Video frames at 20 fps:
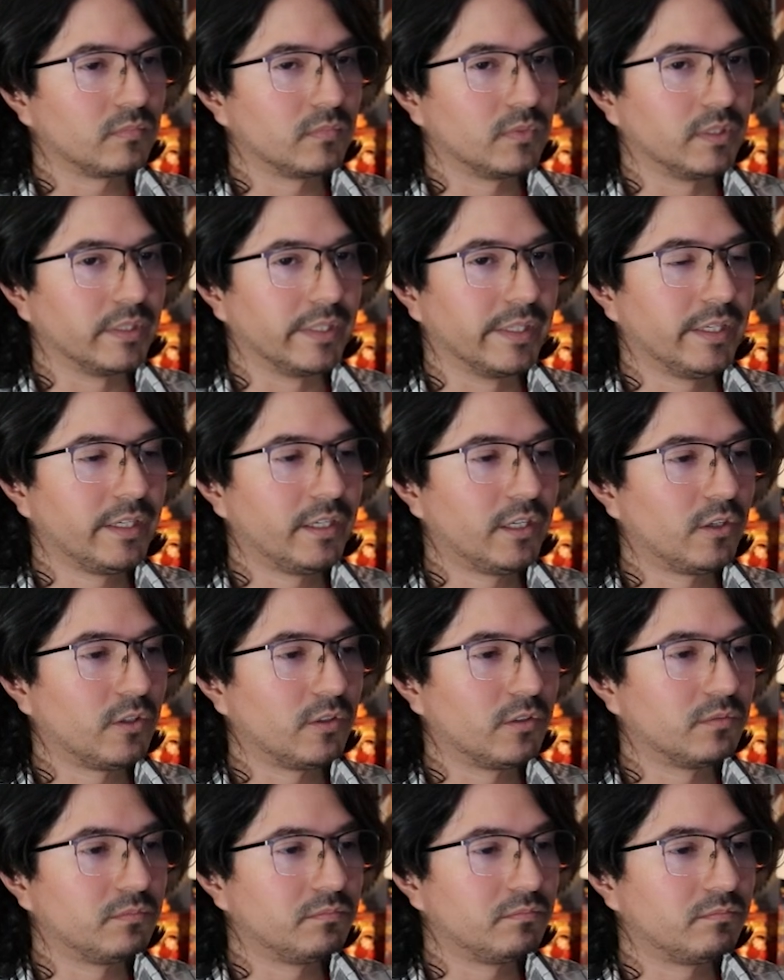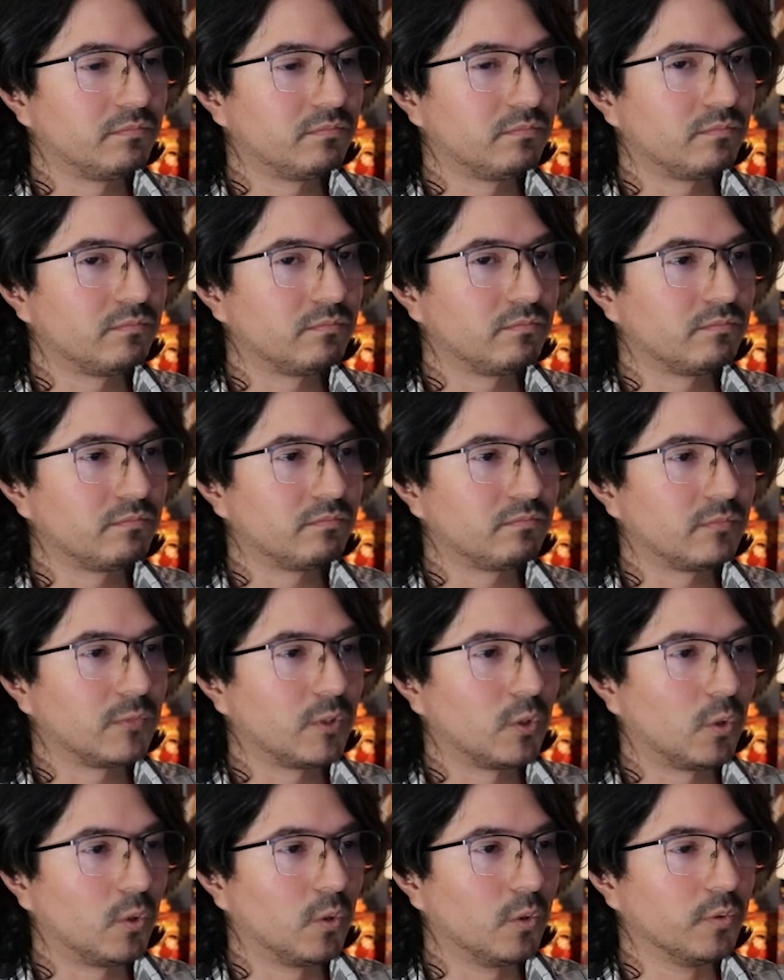Then I'll
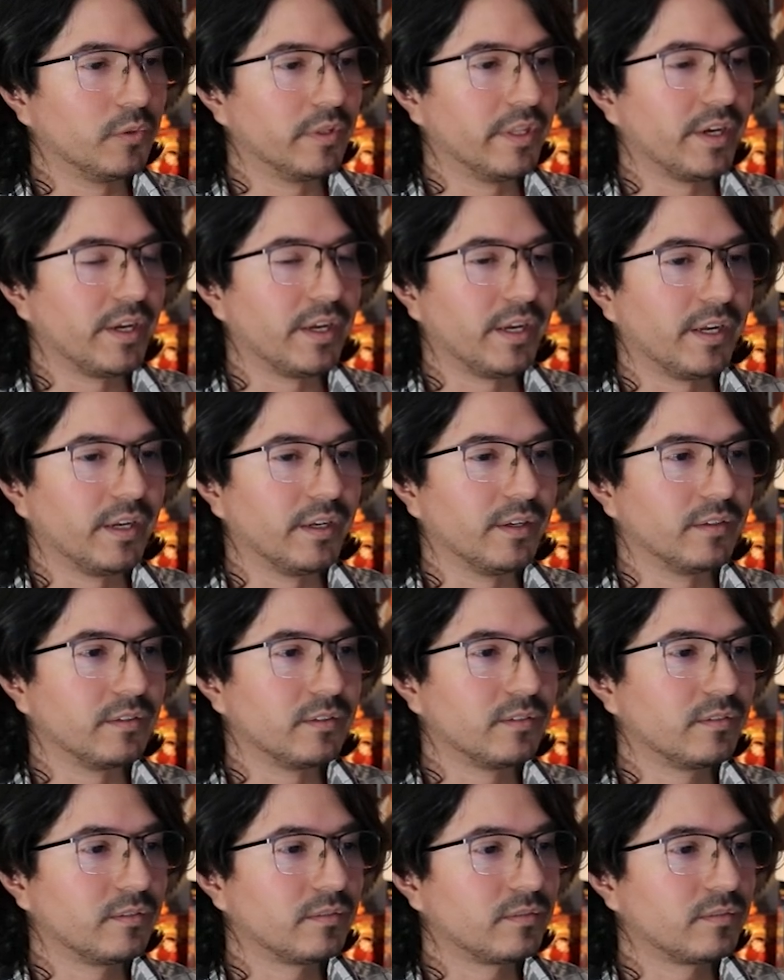hold the hand.